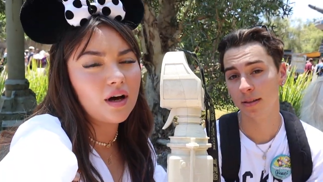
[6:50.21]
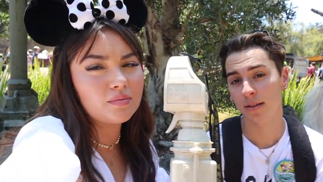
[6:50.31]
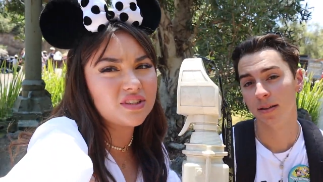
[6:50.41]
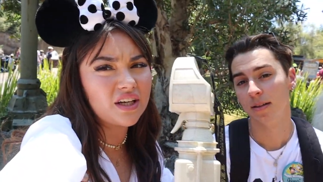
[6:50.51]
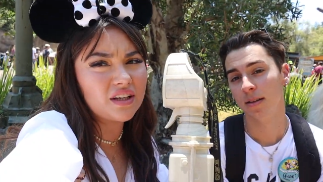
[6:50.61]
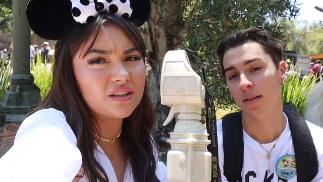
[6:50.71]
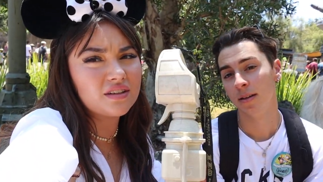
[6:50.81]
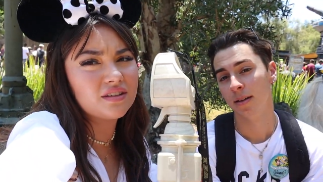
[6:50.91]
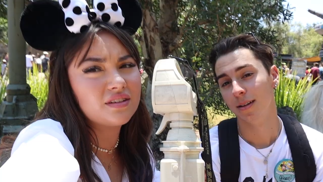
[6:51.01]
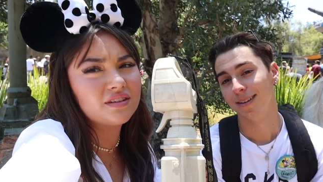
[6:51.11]
Speaker 1: Update,
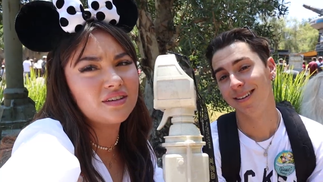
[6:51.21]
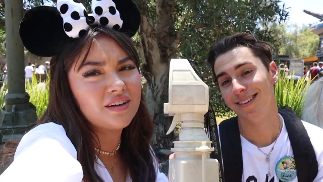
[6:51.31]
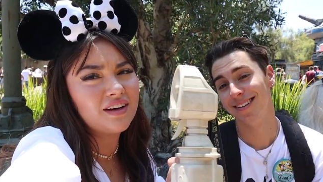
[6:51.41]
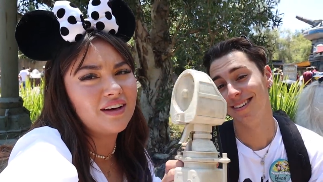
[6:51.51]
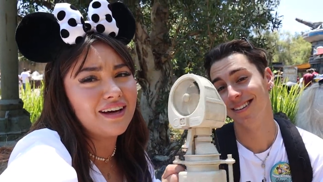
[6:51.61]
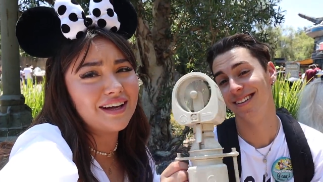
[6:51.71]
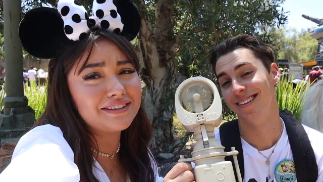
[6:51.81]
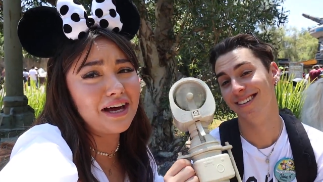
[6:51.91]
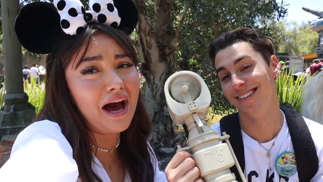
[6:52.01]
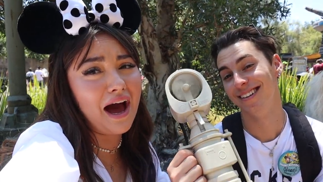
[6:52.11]

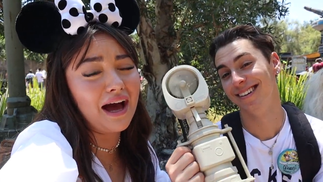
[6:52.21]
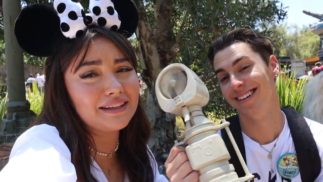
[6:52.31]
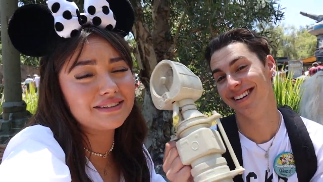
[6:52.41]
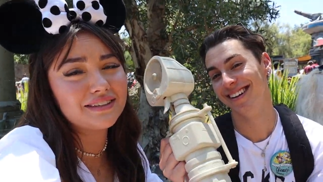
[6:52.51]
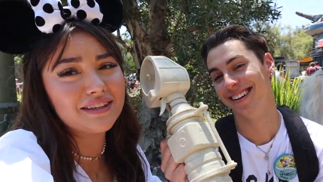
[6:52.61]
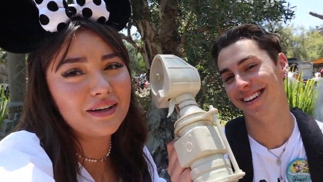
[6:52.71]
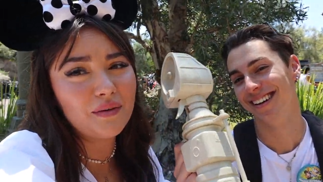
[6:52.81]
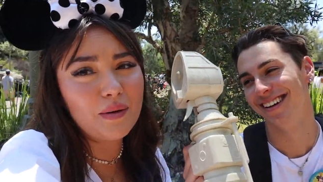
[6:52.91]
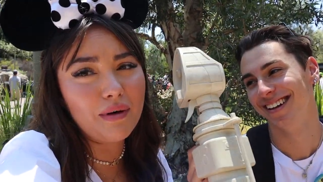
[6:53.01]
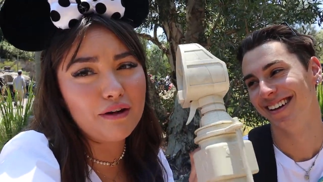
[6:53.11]
it's hot.
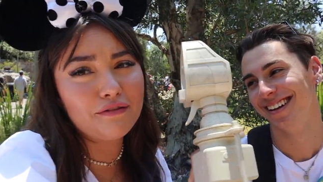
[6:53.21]
We bought a